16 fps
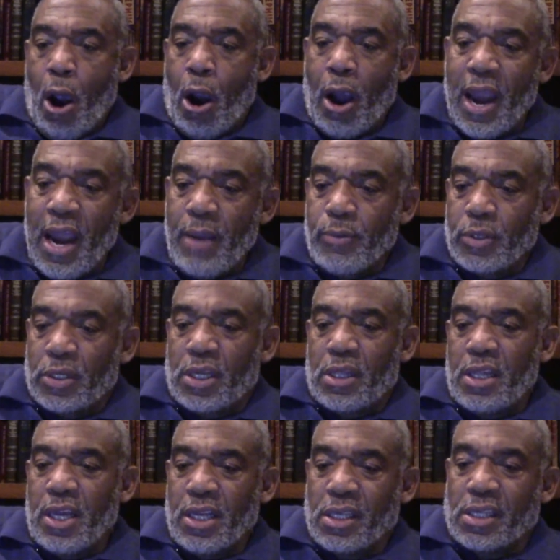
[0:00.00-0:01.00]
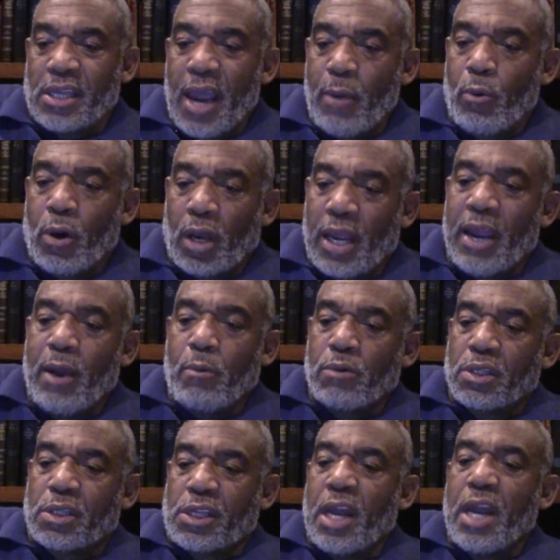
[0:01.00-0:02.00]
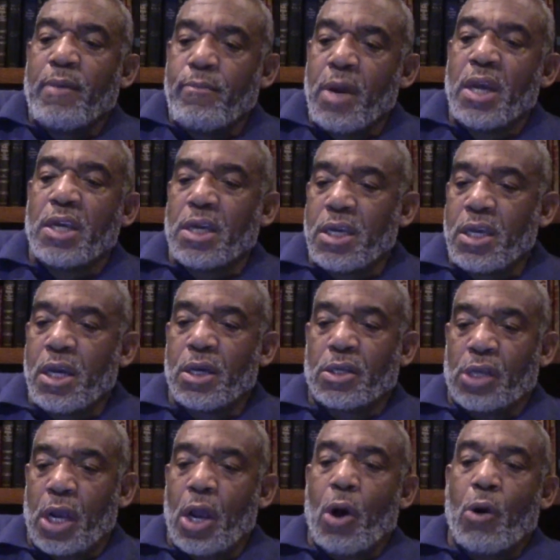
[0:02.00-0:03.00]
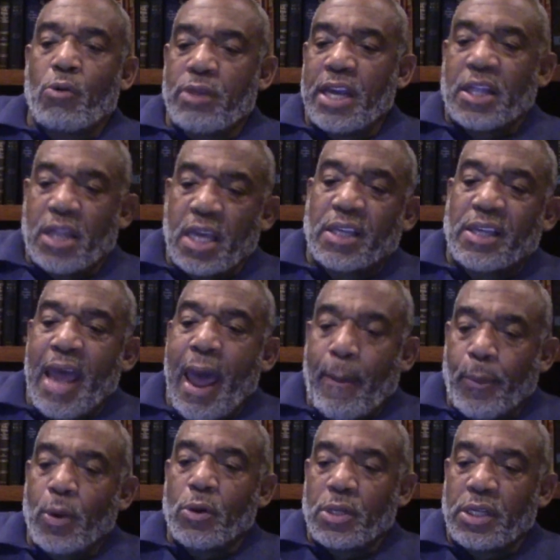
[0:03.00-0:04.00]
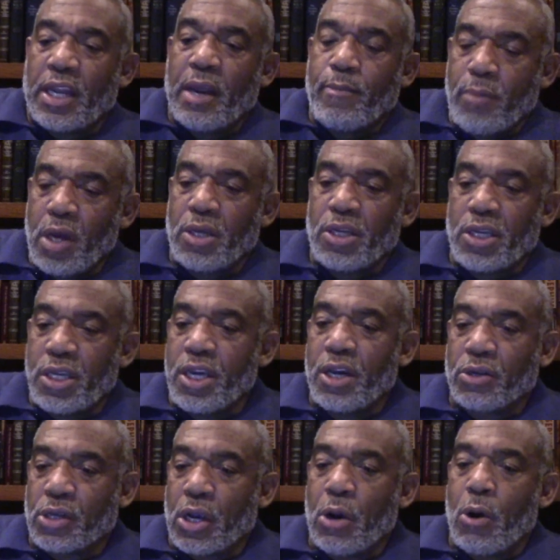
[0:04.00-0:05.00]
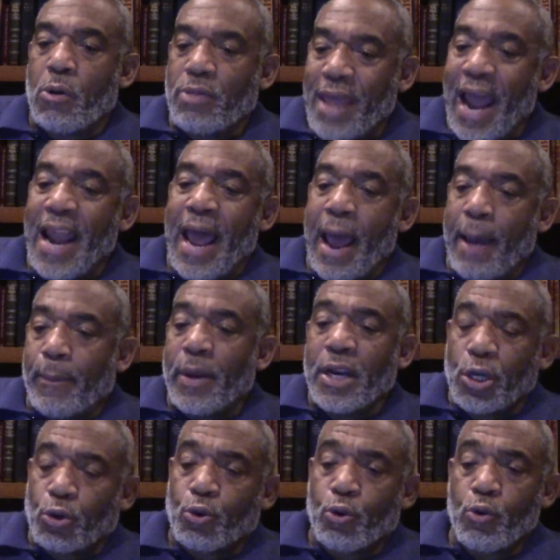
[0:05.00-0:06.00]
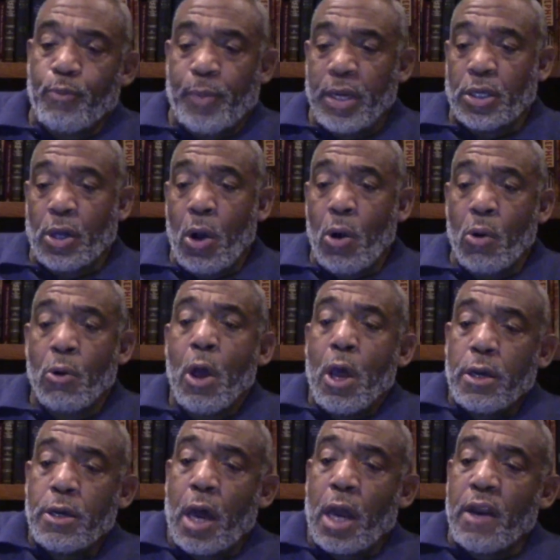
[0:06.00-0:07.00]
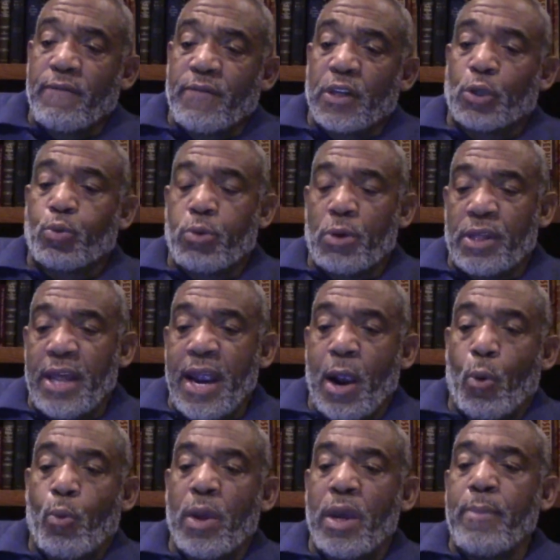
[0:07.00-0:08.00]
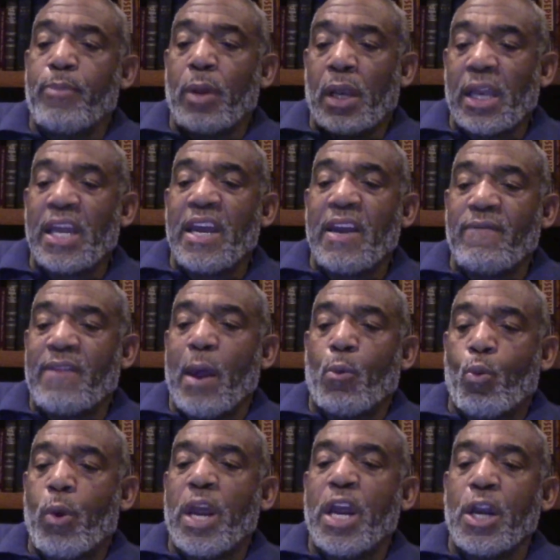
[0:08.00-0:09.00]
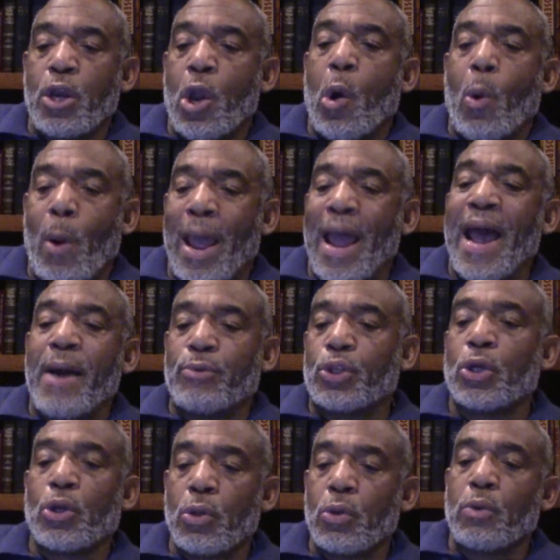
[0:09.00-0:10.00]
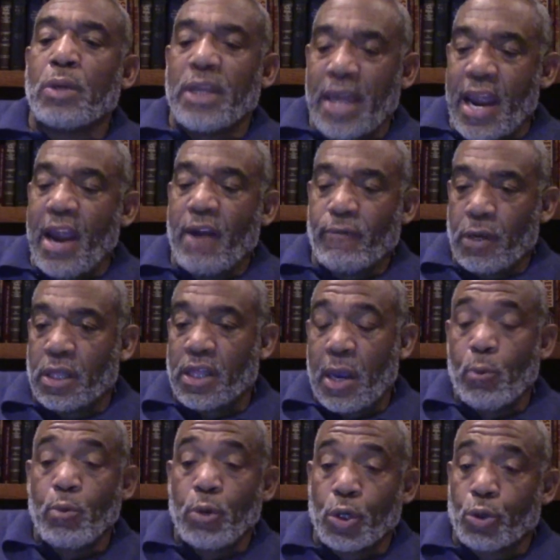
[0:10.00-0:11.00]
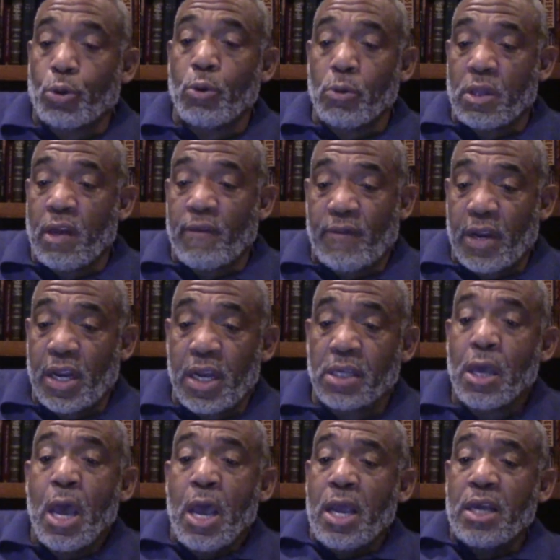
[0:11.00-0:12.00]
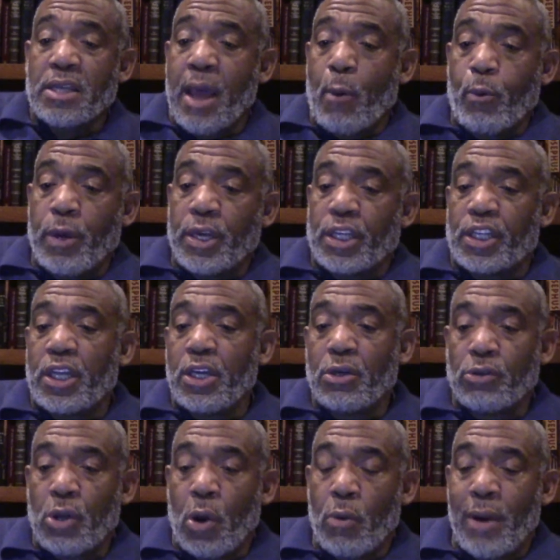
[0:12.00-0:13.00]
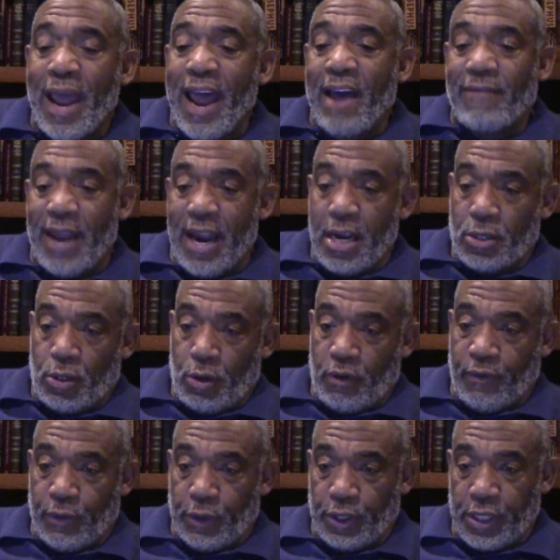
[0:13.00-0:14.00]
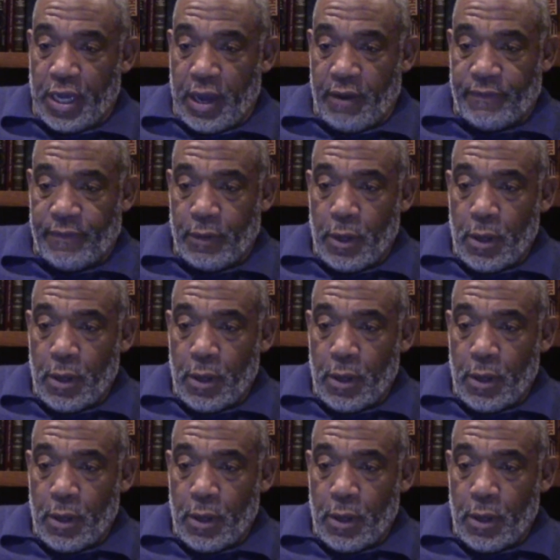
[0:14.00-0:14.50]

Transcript: are able to then say, well, it was 10 million years ago that this happened, or 10 million years ago that happened. And truth be told, none of us were there. We believe that we know absolutely everything, when truth of it is that we still don't have answers for stuff.